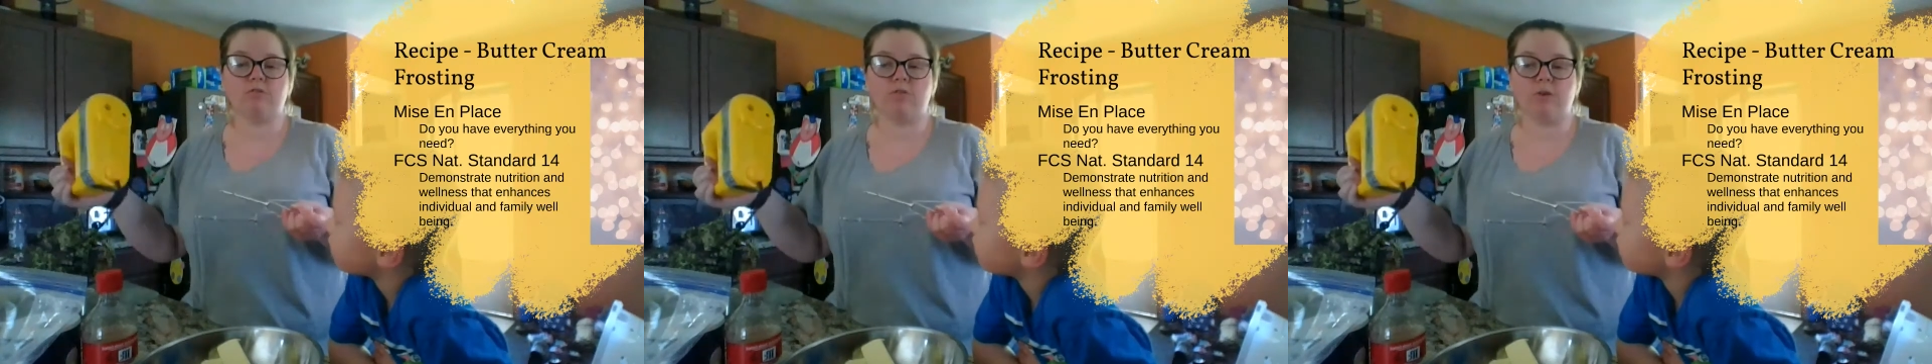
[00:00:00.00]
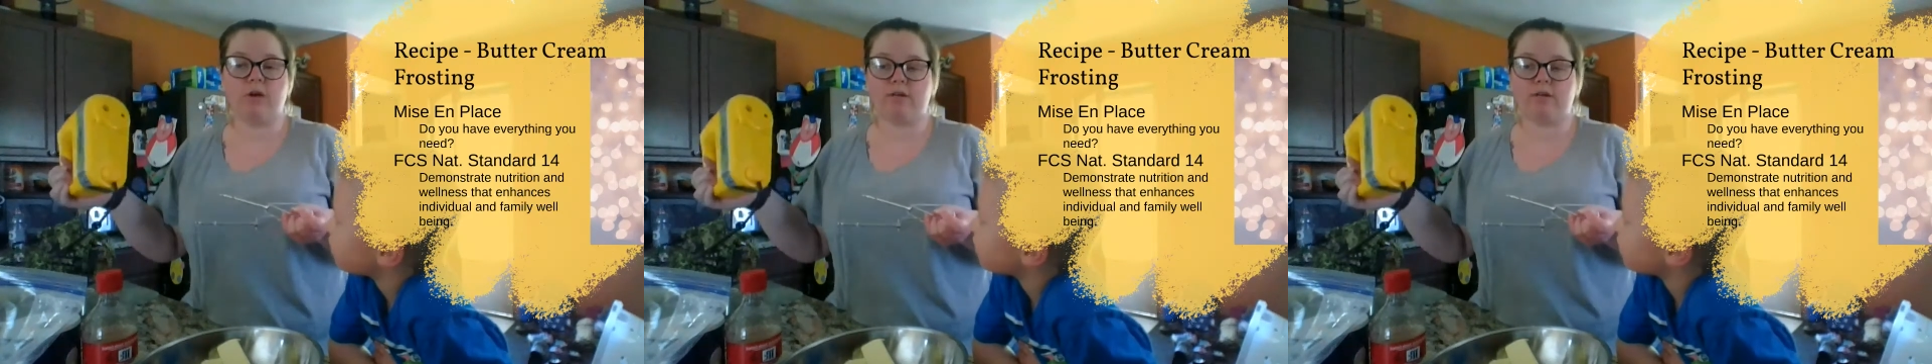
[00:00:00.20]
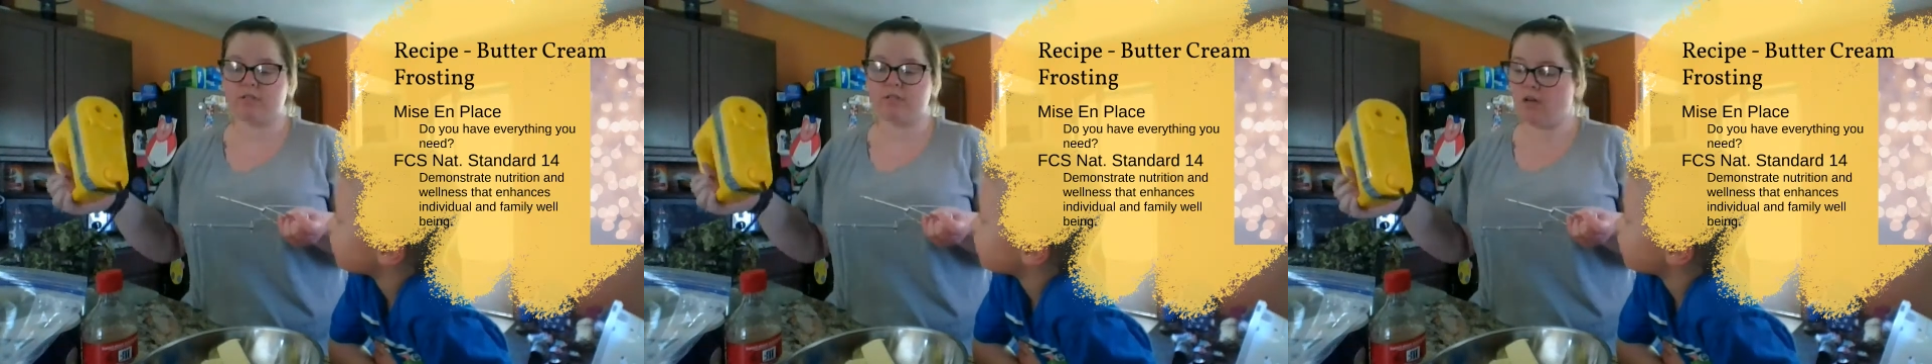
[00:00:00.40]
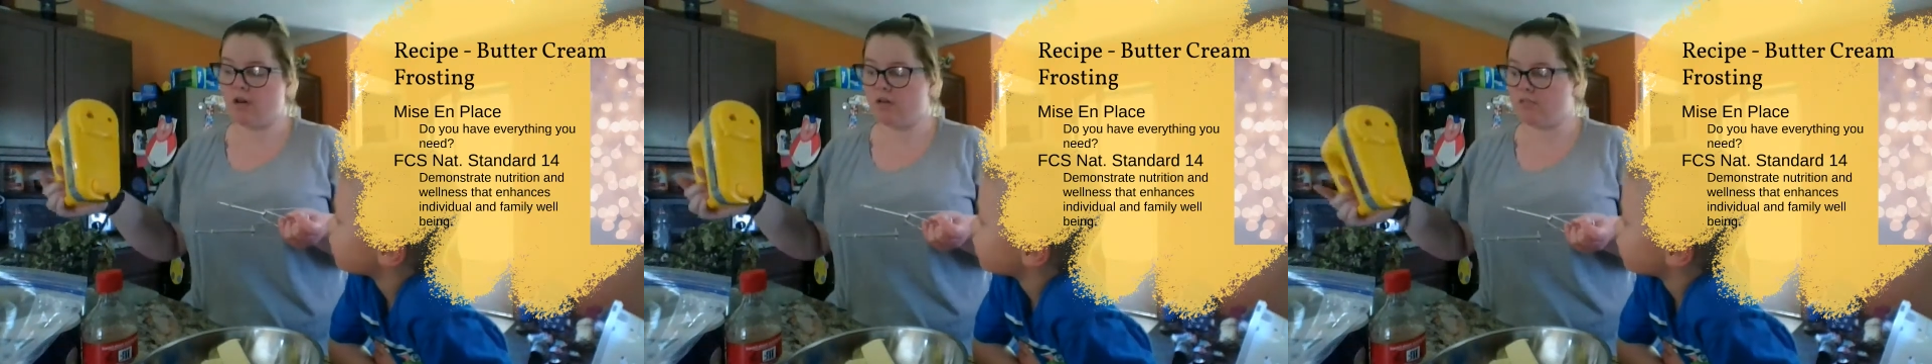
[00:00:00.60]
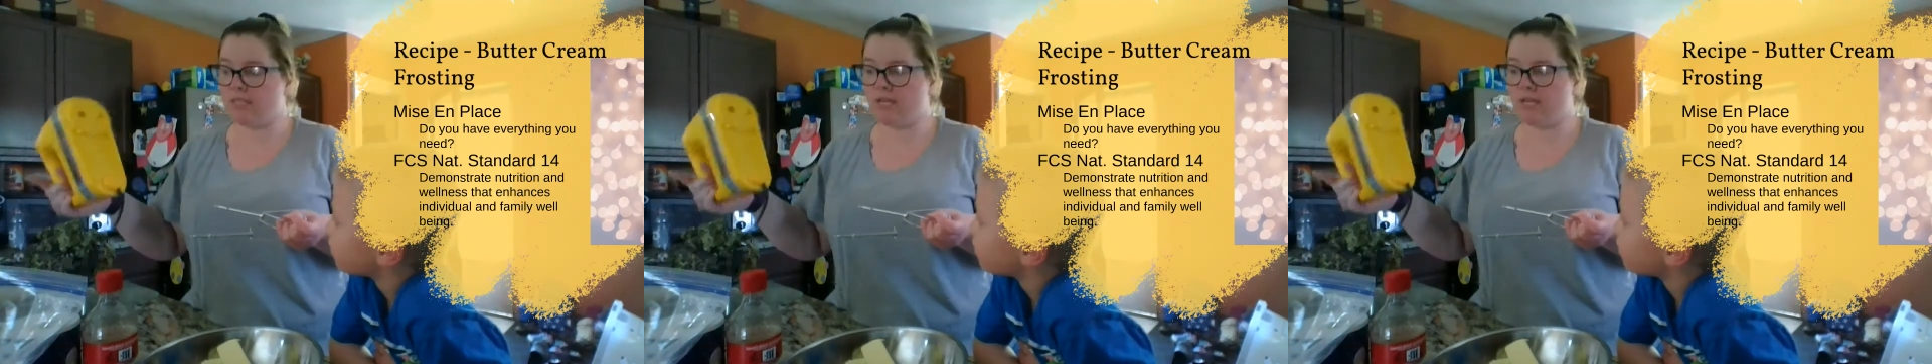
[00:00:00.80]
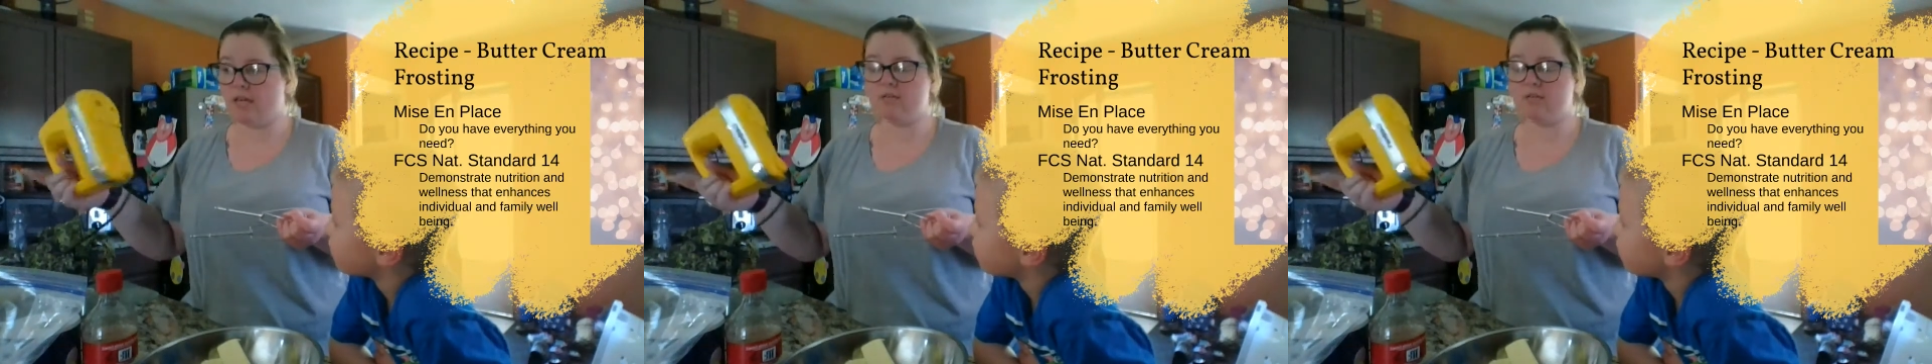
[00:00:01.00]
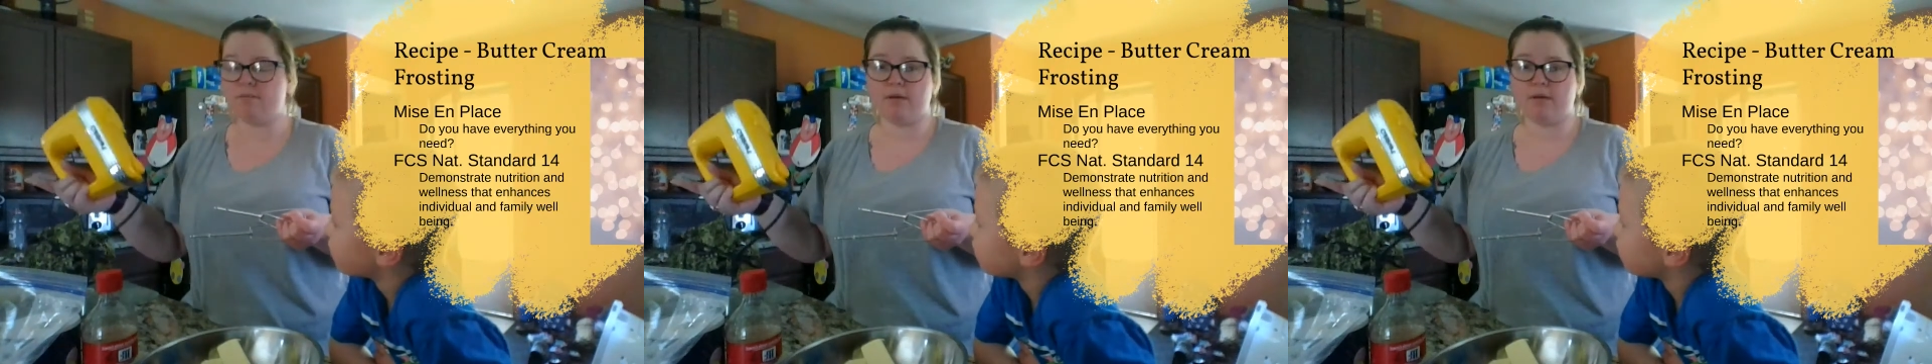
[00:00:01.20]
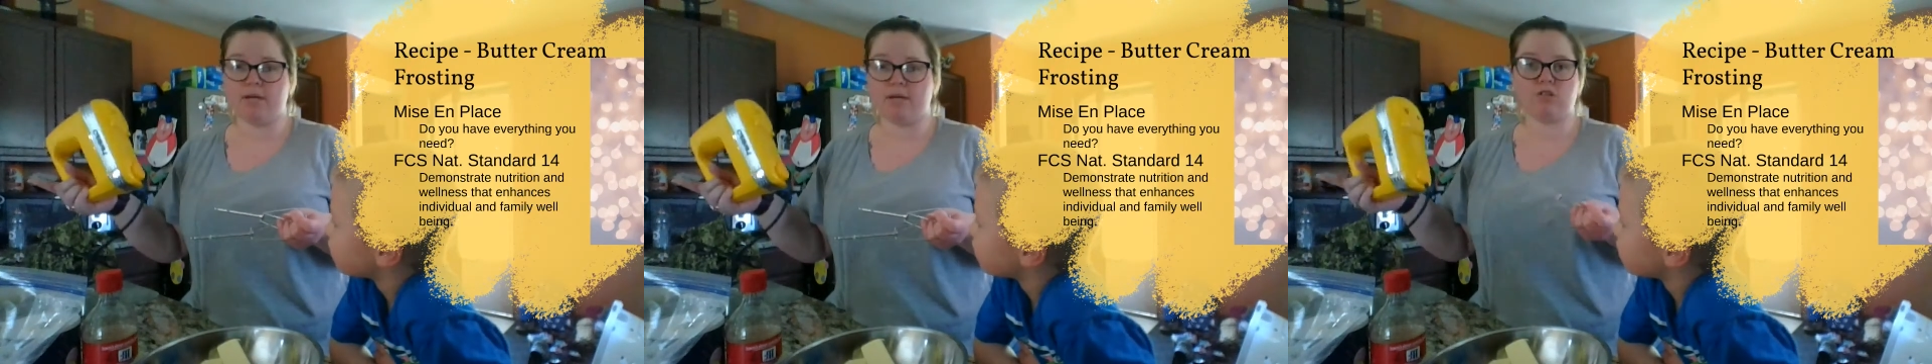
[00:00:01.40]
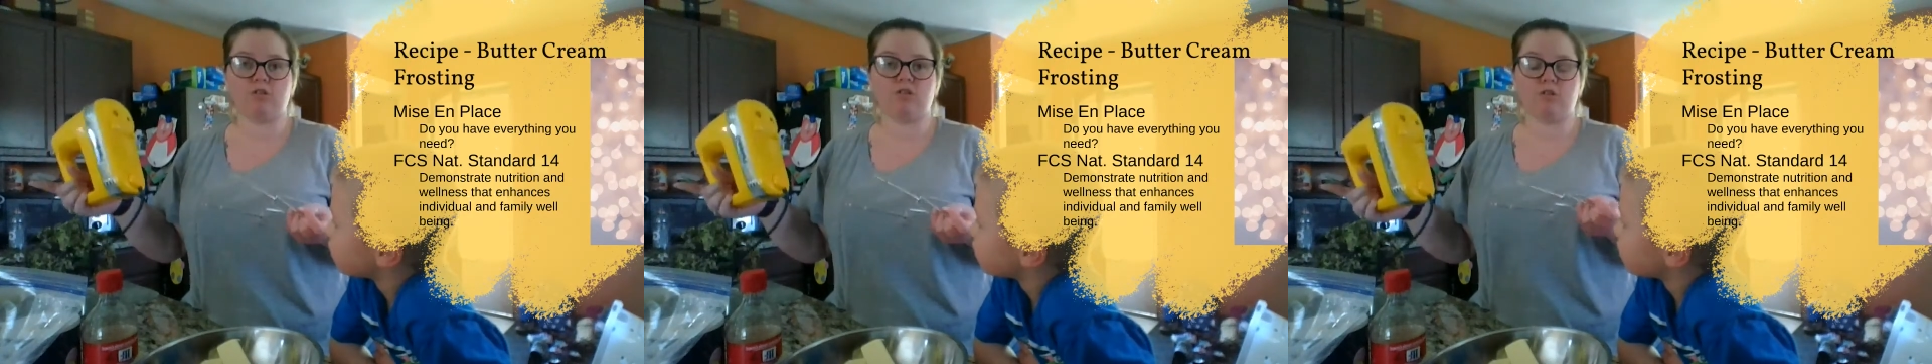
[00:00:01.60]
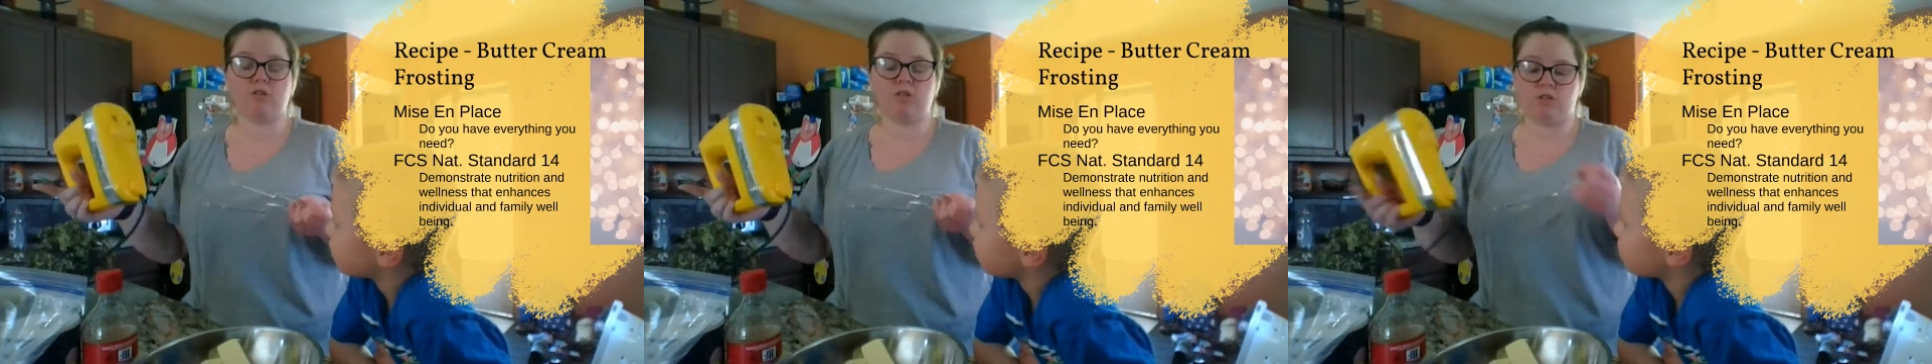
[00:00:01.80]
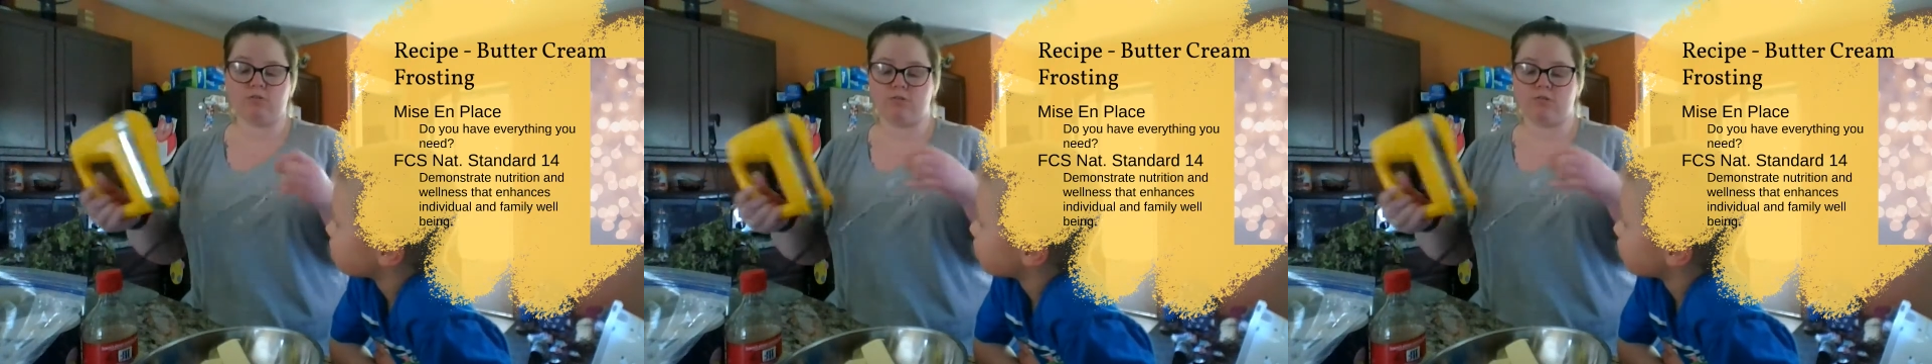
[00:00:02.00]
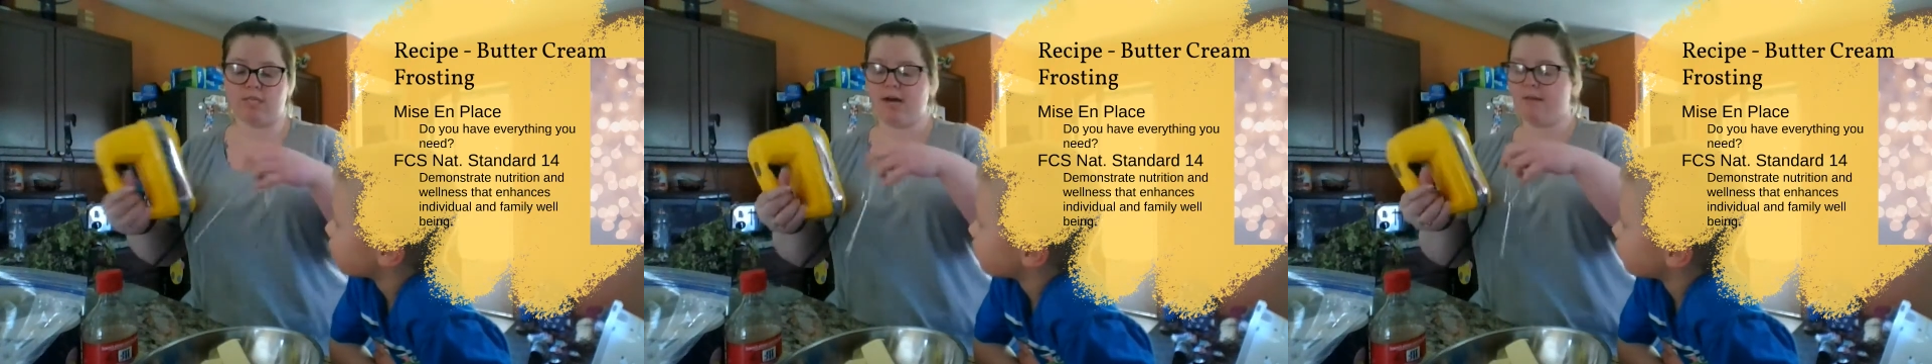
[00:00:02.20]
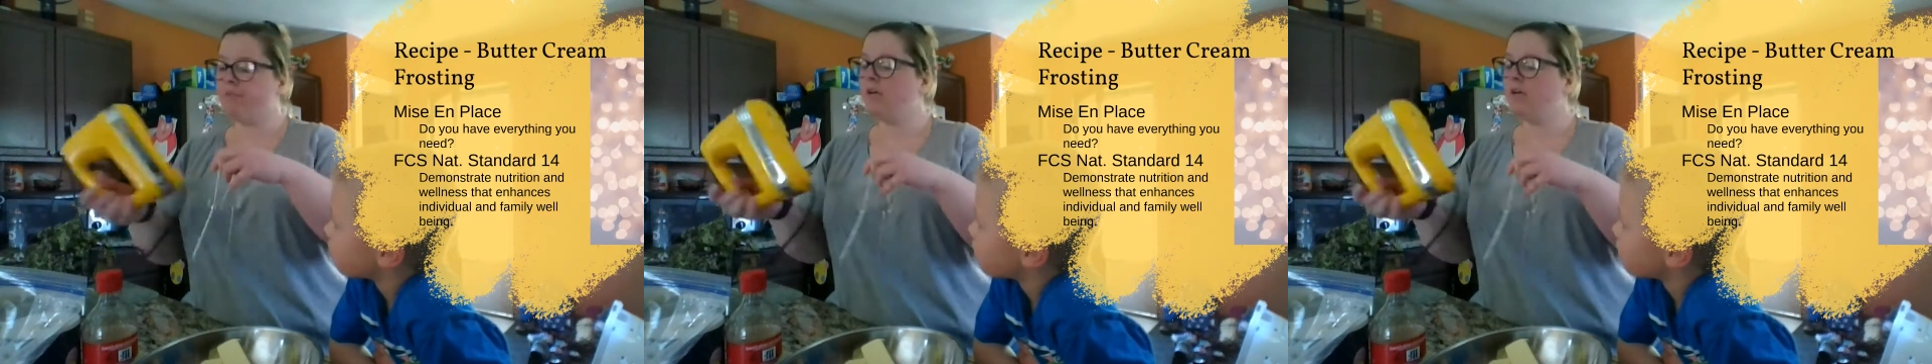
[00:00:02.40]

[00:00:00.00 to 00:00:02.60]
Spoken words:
Or if you have a stand mixer, you can use that.